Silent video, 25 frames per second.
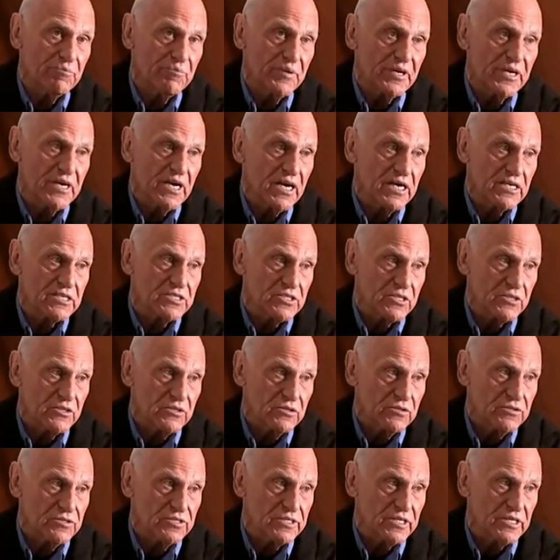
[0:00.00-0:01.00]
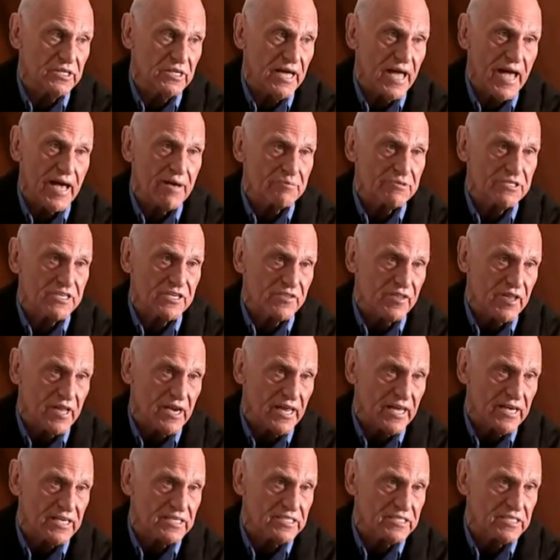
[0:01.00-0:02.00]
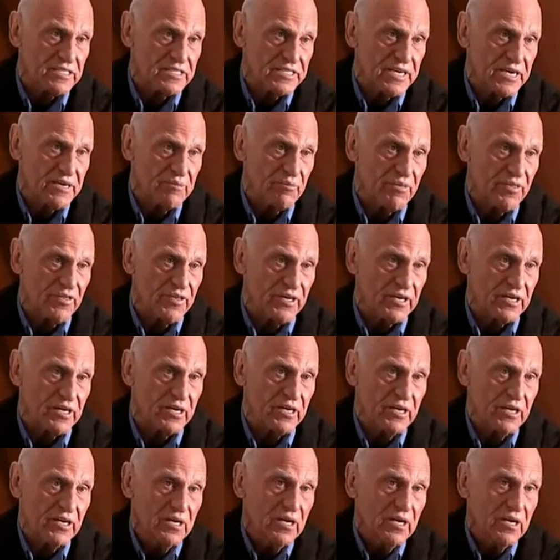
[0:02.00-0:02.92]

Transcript: Picasso's Absinthe Glass, the same thing.